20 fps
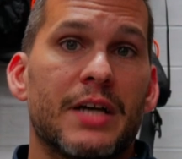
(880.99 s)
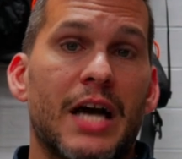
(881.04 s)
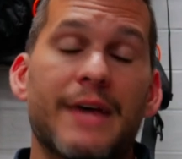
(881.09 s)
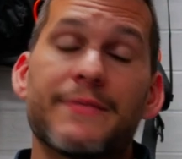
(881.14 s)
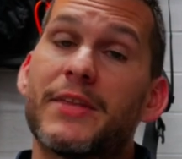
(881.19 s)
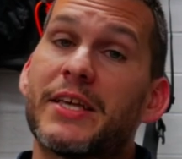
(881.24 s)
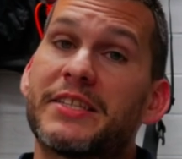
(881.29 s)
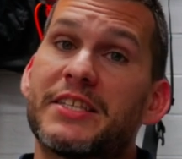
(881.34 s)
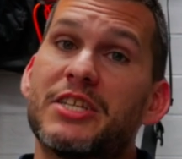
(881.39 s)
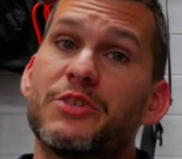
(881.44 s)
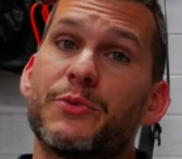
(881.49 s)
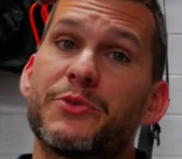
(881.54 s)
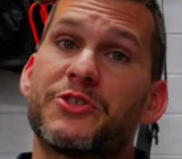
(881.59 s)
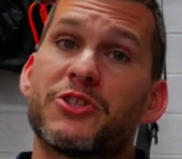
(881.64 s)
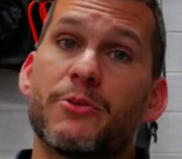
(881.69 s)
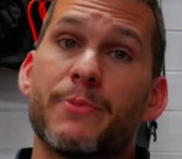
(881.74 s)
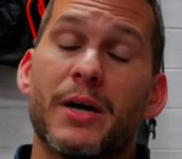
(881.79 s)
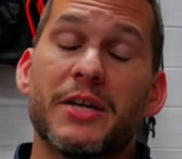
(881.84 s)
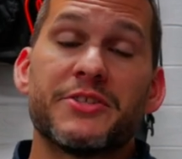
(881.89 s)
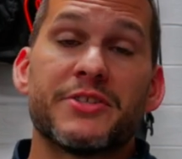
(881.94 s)
I've liked this one
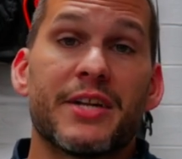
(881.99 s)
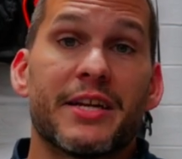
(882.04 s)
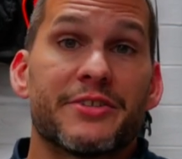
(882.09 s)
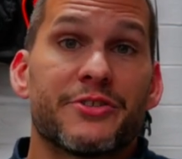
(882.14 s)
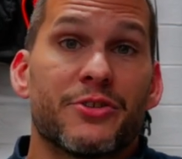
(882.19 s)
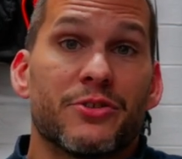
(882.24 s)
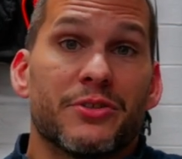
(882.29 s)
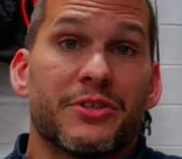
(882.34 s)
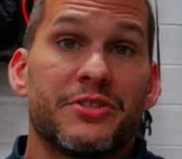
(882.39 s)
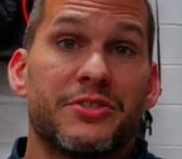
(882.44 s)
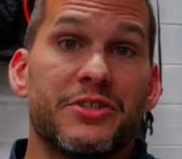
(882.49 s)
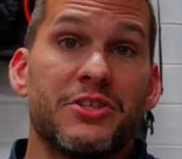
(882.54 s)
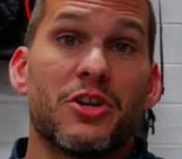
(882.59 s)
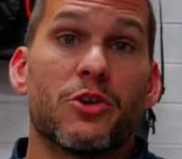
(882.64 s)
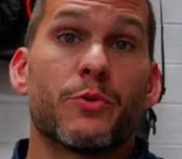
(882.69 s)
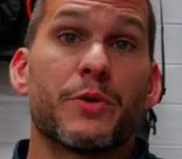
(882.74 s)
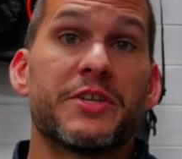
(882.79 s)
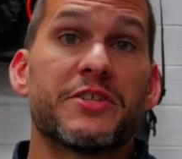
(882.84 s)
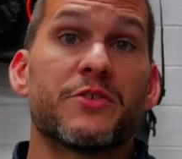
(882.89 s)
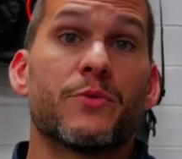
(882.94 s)
so much that I certainly see
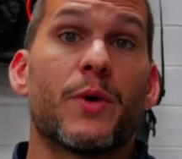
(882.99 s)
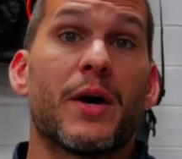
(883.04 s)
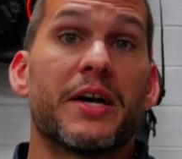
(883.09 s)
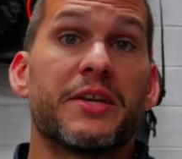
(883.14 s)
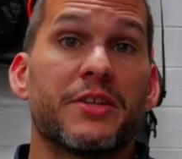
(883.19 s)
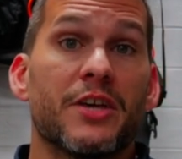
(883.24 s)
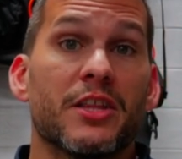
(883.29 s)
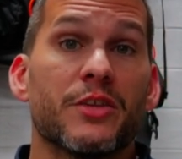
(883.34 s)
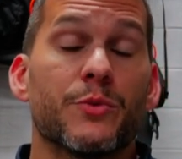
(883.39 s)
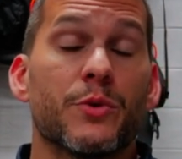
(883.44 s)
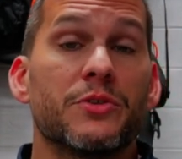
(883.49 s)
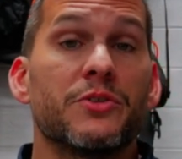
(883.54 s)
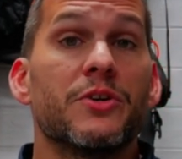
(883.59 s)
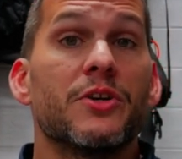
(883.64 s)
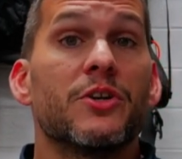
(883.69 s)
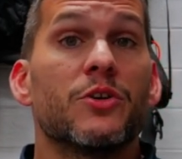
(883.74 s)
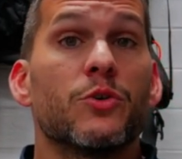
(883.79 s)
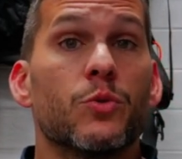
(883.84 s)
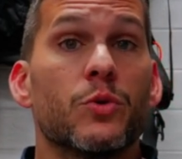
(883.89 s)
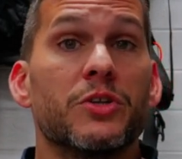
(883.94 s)
no reason why another one
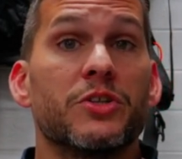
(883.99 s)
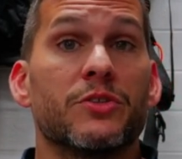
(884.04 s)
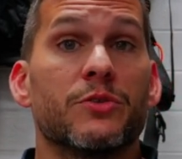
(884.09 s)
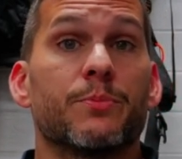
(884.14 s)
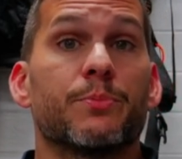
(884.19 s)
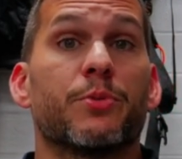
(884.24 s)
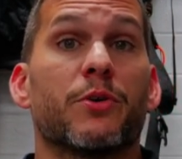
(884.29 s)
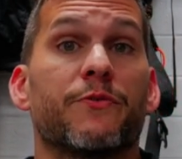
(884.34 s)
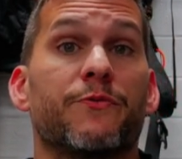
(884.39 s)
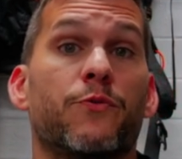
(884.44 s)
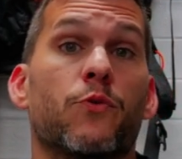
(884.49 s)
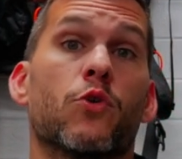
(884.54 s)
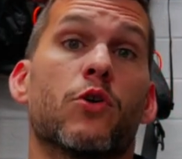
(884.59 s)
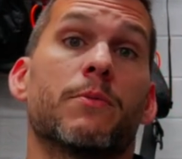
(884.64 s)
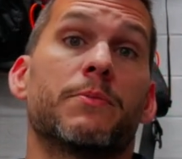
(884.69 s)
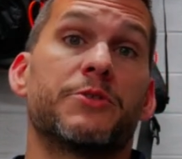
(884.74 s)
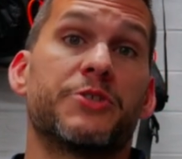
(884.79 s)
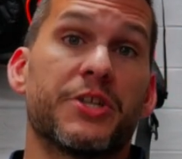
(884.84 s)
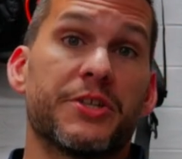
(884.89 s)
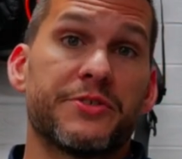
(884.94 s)
wouldn't
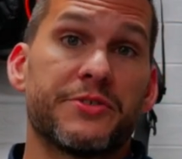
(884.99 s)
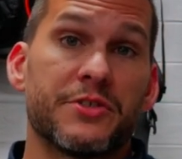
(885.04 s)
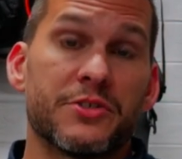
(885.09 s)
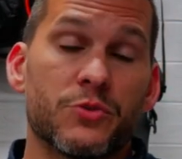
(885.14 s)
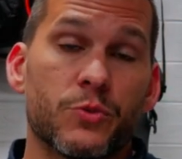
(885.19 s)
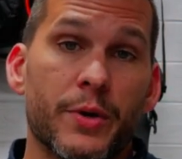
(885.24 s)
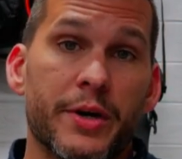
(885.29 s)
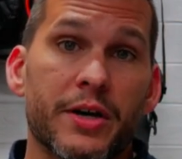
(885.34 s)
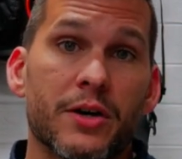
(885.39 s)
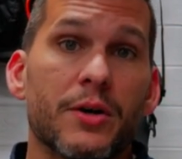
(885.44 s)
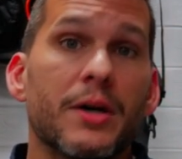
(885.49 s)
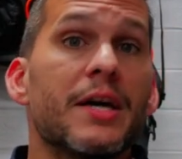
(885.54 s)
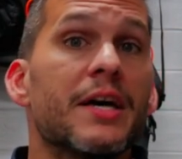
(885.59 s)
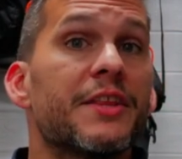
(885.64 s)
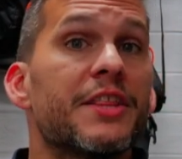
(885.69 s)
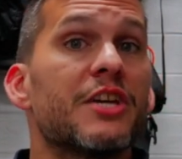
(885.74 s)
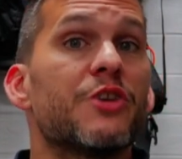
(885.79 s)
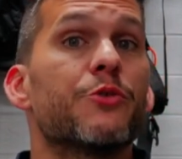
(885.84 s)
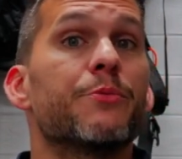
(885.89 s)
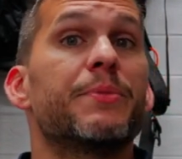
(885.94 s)
perform just as well.
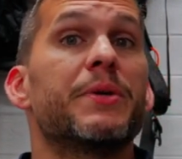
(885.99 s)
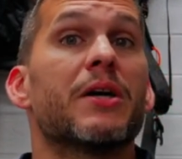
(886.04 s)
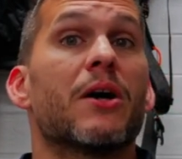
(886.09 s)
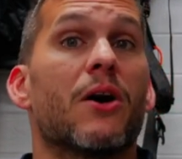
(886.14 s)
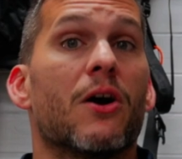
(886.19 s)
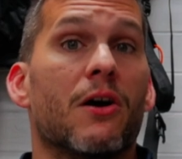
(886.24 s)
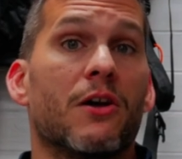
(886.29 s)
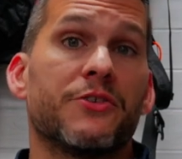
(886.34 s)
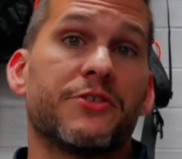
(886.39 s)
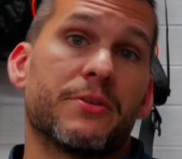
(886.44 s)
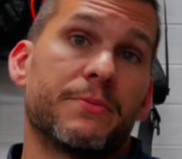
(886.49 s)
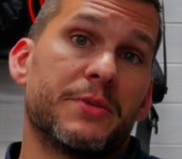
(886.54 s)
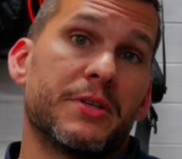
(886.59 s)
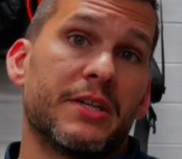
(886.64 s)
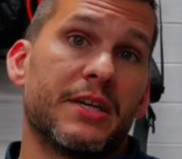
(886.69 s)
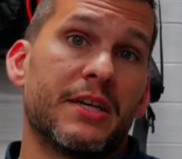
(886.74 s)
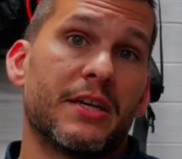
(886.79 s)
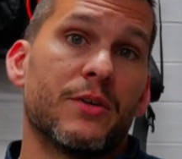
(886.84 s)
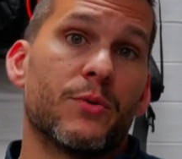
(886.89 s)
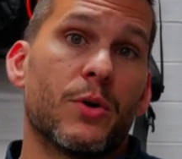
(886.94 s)
I think it would be awesome to
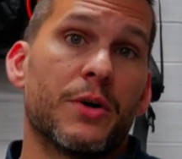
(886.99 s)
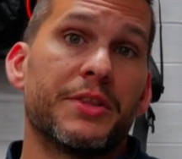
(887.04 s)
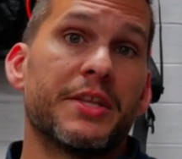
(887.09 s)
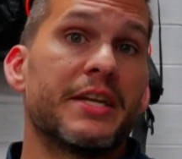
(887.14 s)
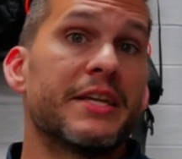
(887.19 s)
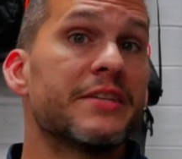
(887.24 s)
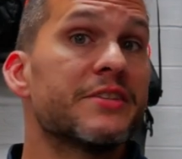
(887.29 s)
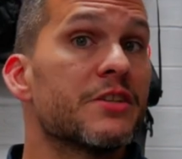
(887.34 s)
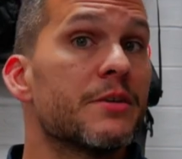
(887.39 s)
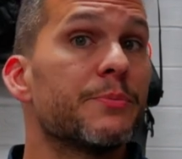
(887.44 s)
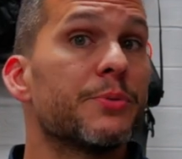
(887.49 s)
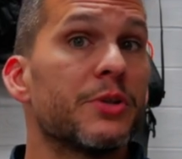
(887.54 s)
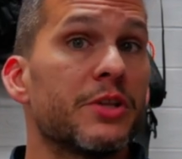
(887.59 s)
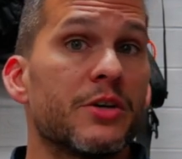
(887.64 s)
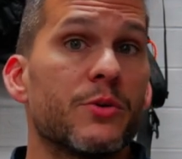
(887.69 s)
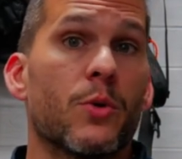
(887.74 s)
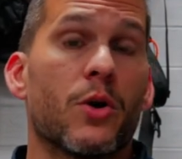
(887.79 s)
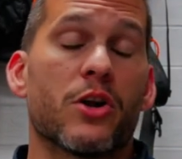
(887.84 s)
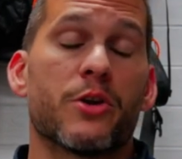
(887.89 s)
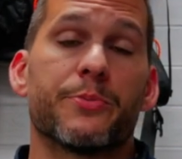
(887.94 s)
get one that is
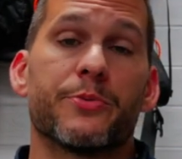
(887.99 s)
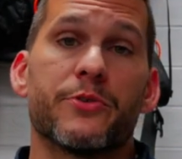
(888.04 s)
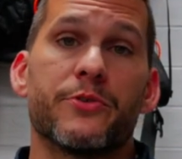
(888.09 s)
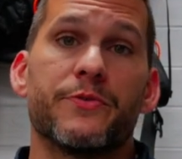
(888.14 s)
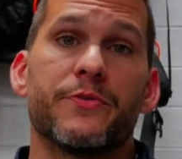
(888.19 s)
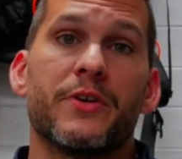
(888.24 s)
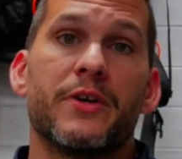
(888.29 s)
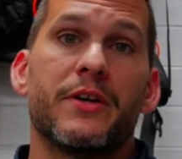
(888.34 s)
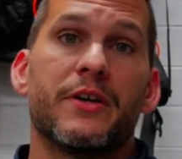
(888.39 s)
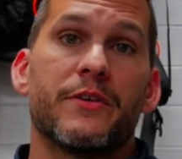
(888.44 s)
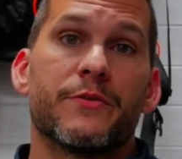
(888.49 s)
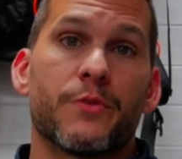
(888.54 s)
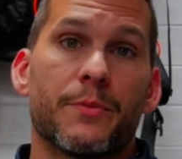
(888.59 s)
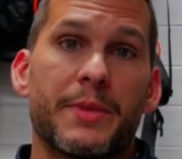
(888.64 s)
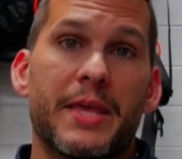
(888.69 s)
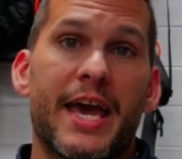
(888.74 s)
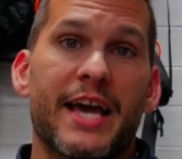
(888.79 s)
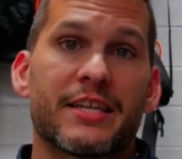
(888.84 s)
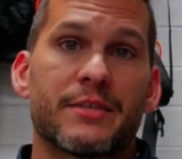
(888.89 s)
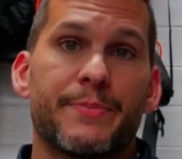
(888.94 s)
completely waterproof from
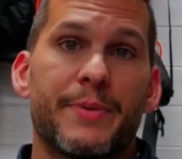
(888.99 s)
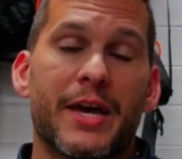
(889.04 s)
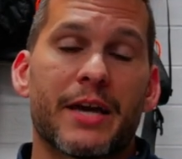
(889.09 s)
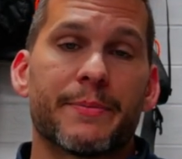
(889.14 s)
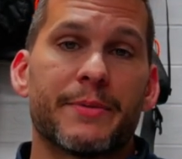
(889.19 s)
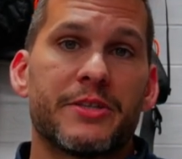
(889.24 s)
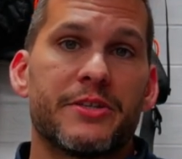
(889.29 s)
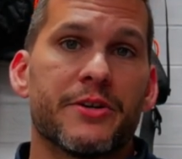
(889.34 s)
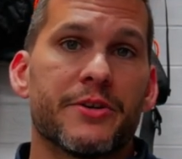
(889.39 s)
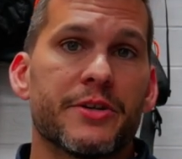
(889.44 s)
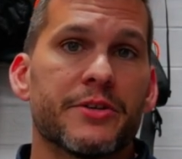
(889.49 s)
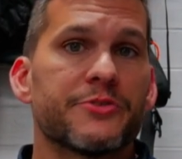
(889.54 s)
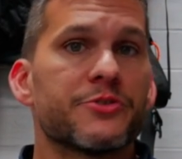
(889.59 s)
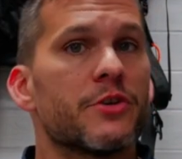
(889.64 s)
the X-Pac material.